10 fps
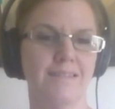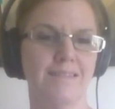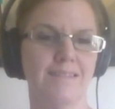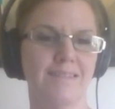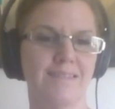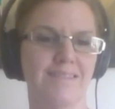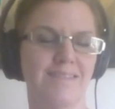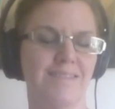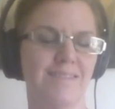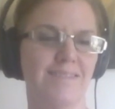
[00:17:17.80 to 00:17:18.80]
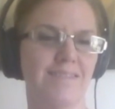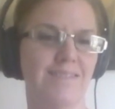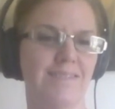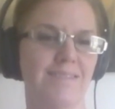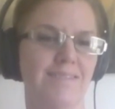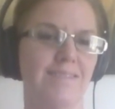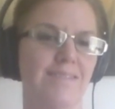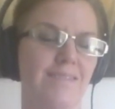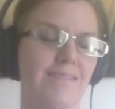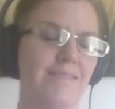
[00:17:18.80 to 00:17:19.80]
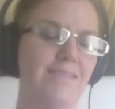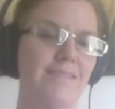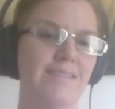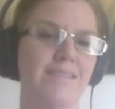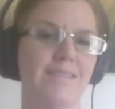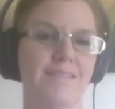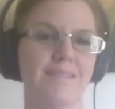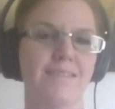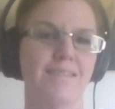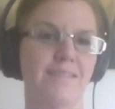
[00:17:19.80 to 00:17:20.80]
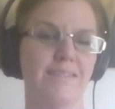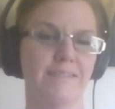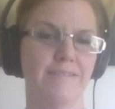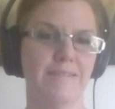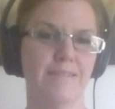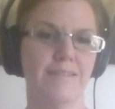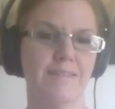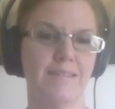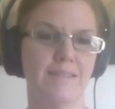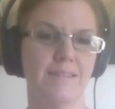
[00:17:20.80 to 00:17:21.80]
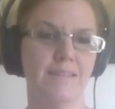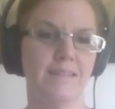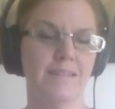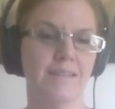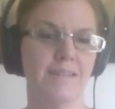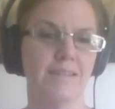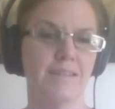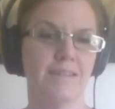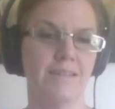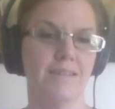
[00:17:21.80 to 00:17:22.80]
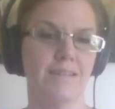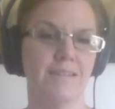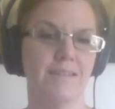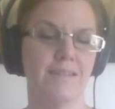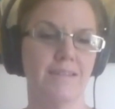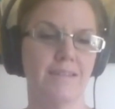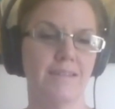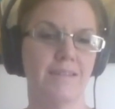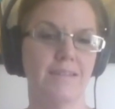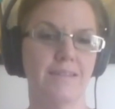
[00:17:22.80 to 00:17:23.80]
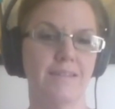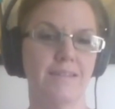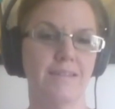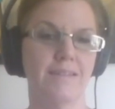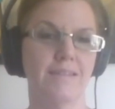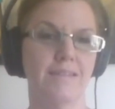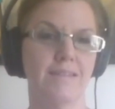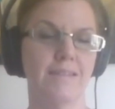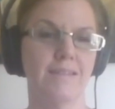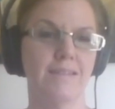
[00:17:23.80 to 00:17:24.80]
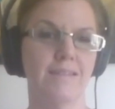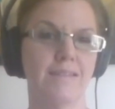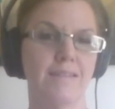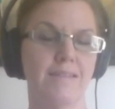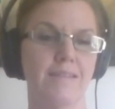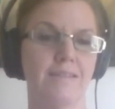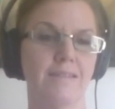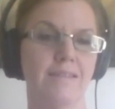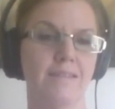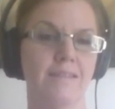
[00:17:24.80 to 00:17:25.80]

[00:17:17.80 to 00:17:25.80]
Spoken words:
No words are spoken by the person on screen.